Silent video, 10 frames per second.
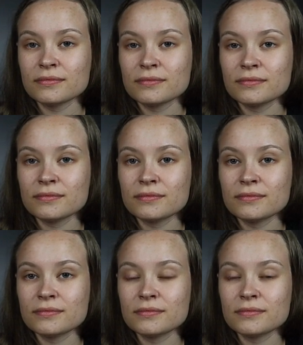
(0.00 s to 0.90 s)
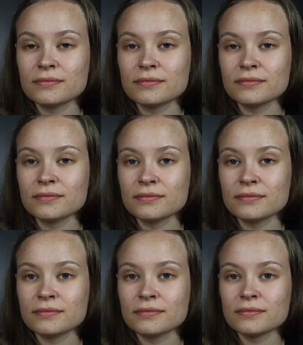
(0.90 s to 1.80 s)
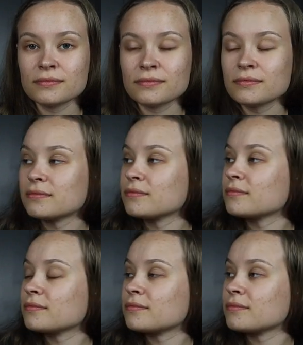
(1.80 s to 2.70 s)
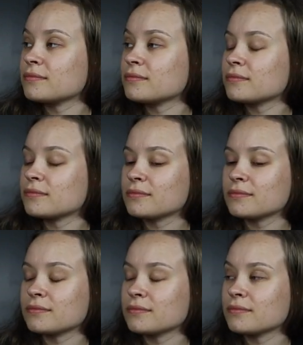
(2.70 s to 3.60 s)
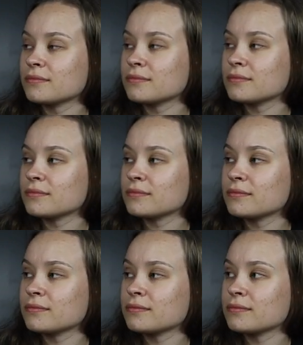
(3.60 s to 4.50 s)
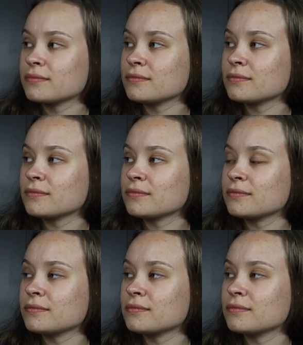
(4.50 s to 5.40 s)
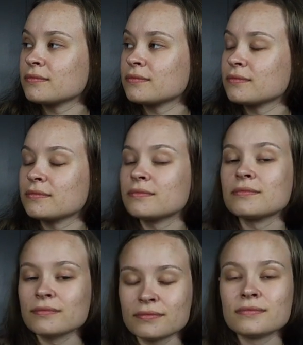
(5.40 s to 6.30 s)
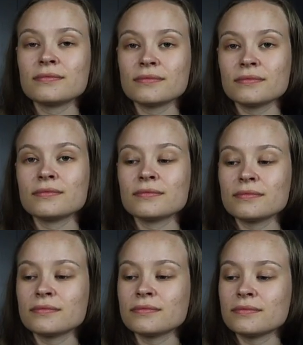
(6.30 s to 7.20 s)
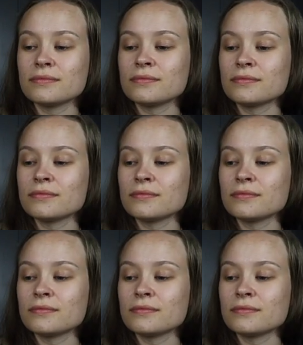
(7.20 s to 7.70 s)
No words are spoken by the person on screen.